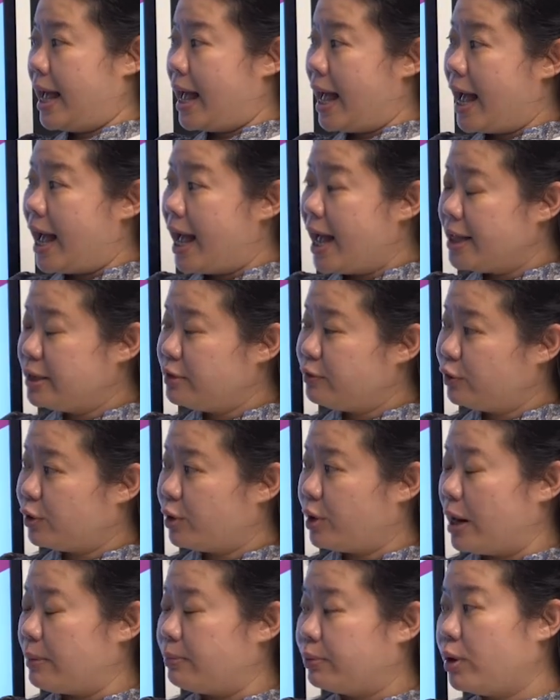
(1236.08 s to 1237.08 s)
And
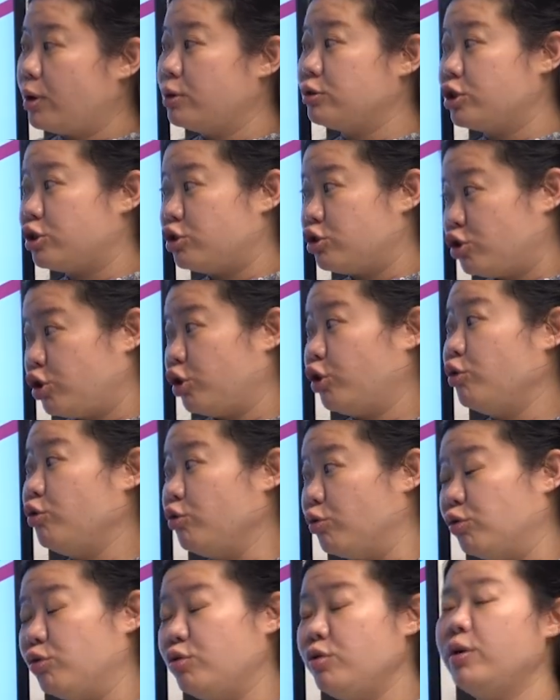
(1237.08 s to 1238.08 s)
for approach
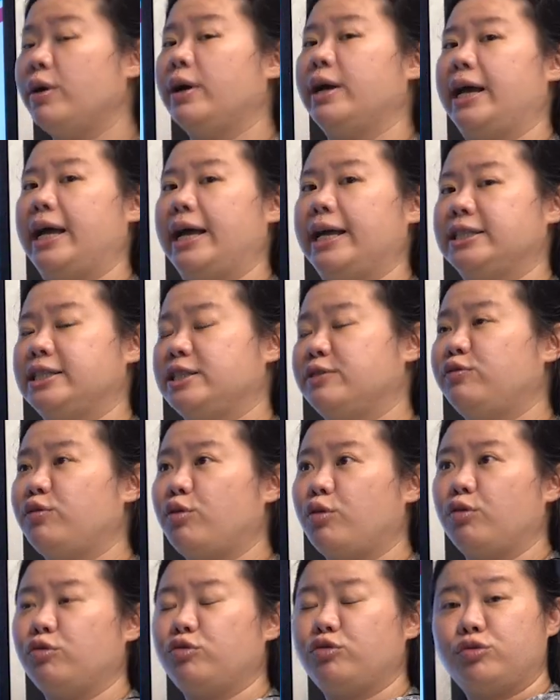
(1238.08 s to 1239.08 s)
2, it's
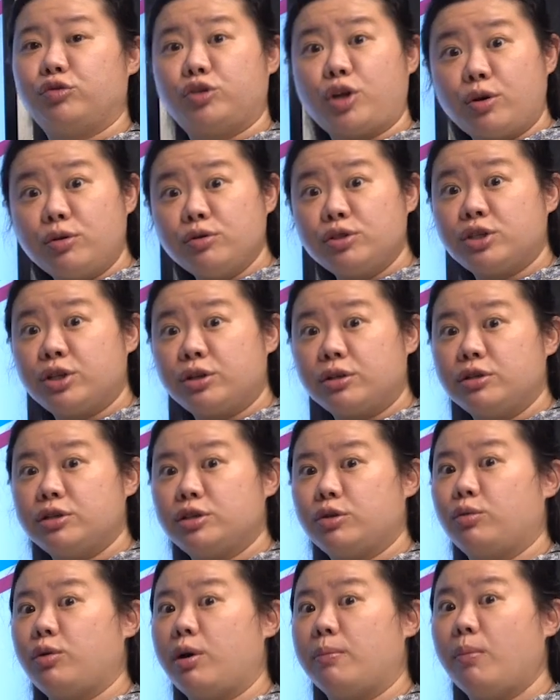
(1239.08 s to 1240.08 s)
for those
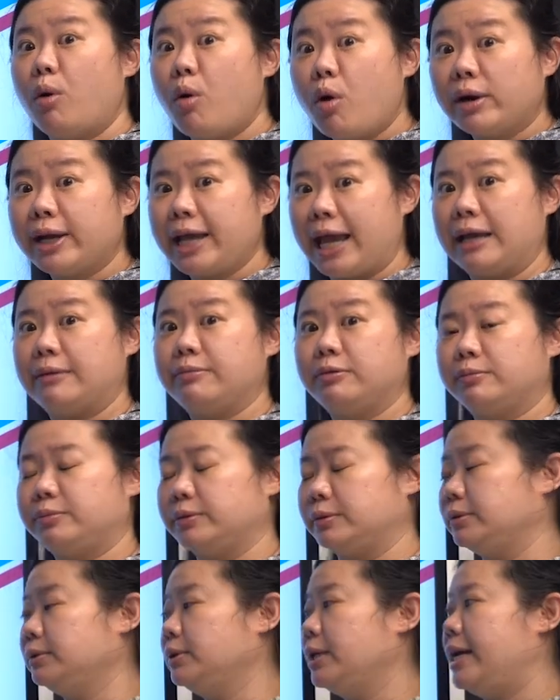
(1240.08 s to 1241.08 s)
students who are more
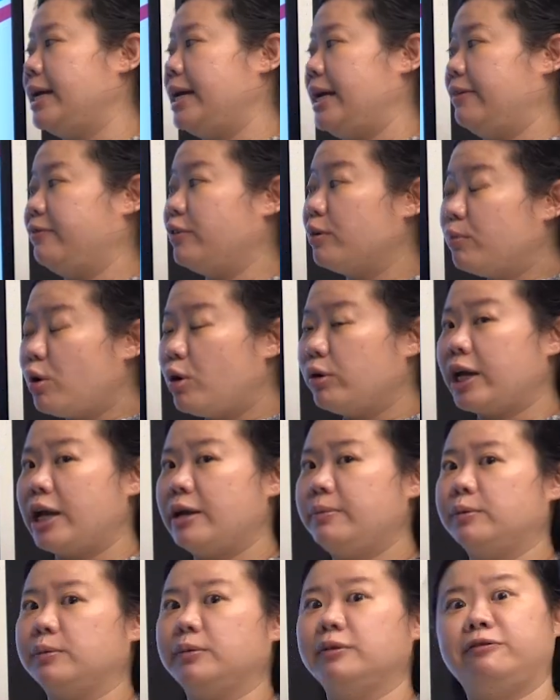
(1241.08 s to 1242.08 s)
capable. If you're more
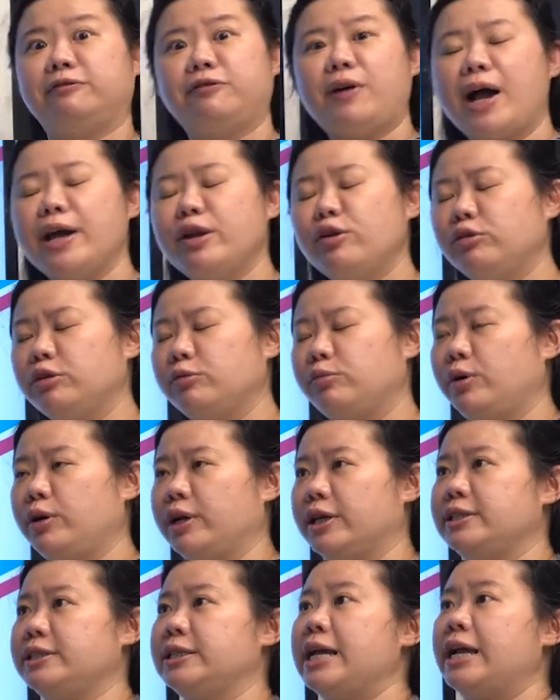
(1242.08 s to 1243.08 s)
capable, find all the
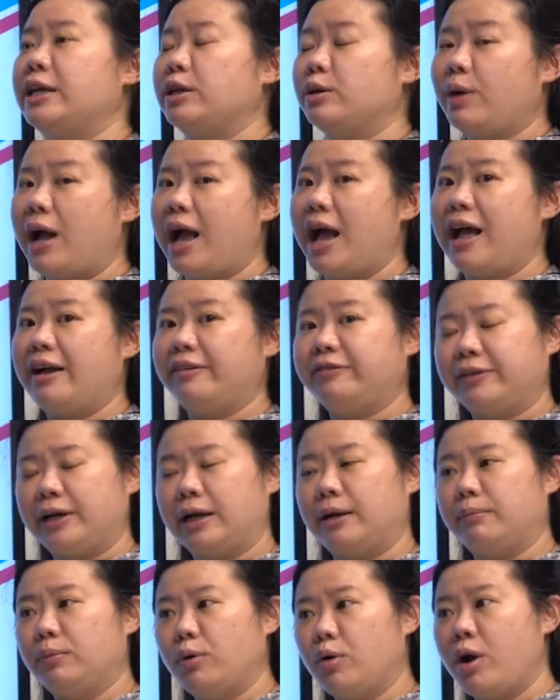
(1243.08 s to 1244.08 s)
points, you have
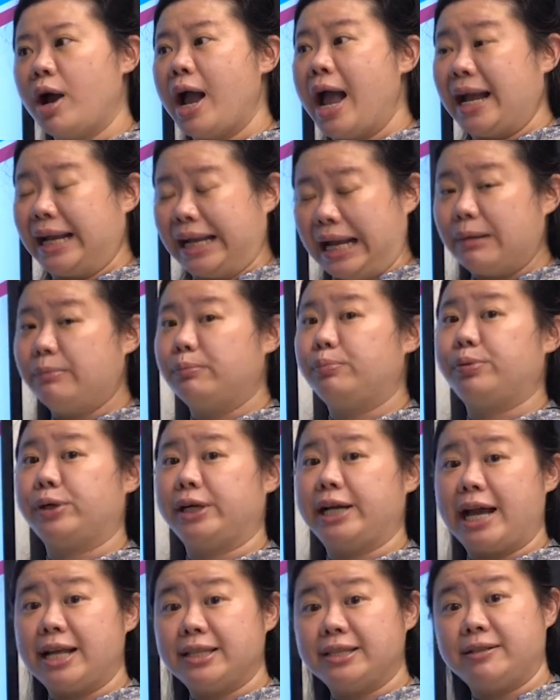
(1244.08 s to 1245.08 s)
a more
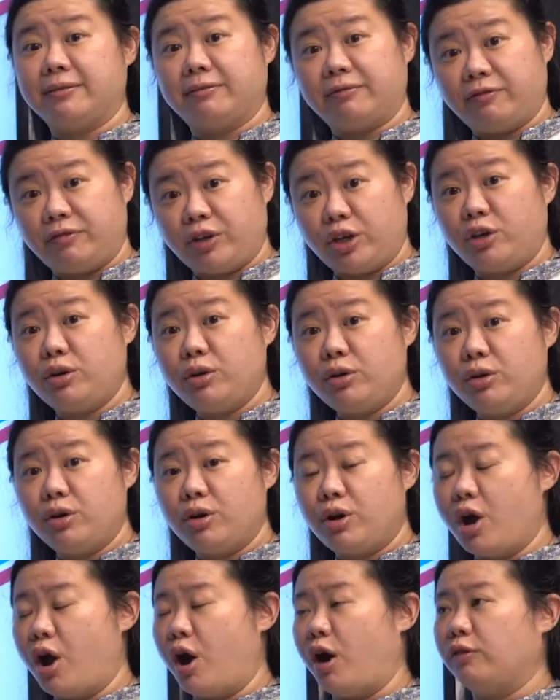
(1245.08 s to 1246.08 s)
comprehensive view
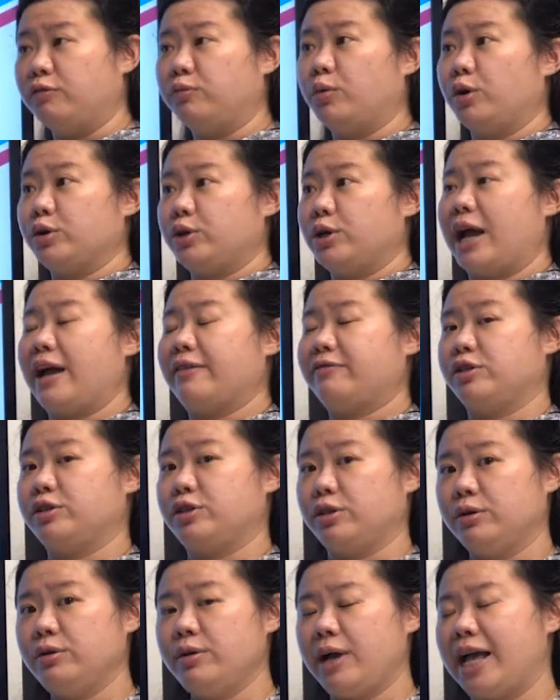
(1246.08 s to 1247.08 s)
of what you have to
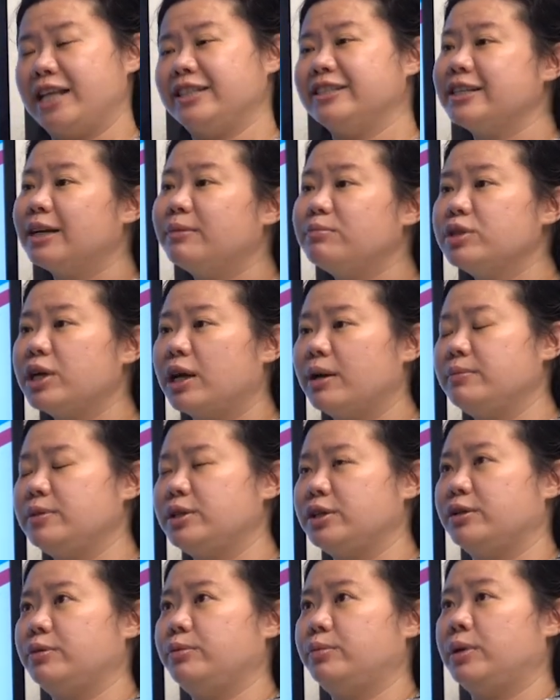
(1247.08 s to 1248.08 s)
do. And
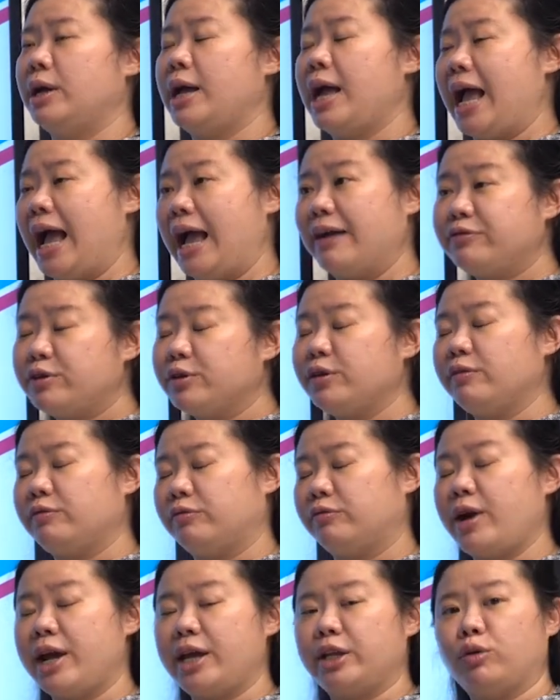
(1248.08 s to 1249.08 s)
sometimes after
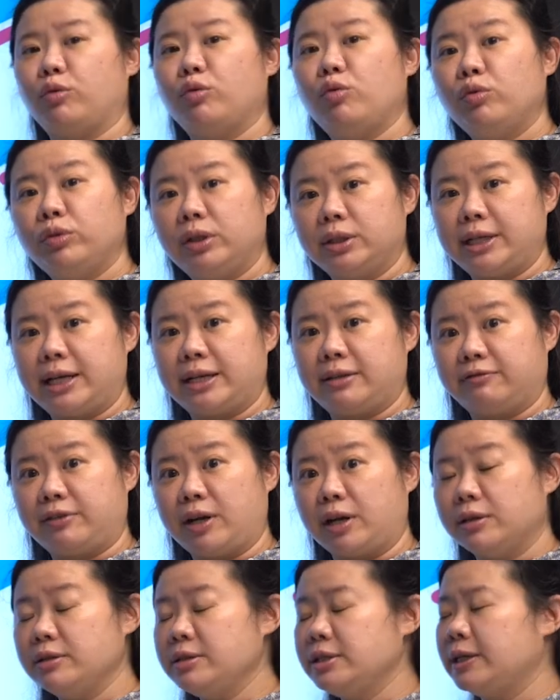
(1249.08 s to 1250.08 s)
you've read all the data
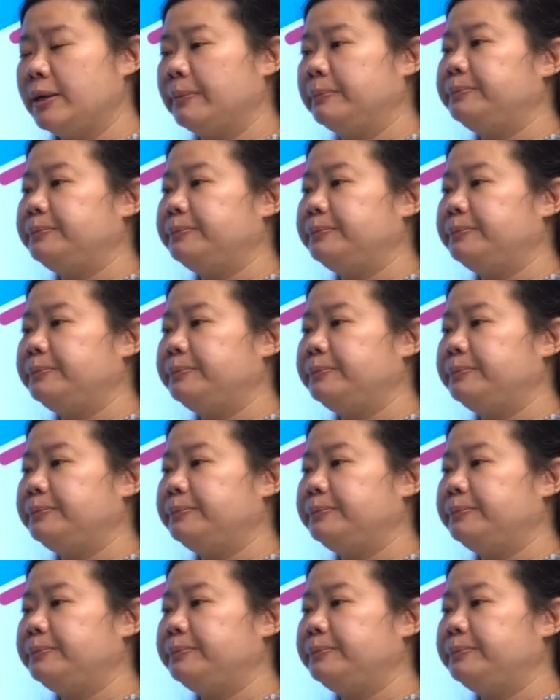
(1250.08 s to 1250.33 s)
files,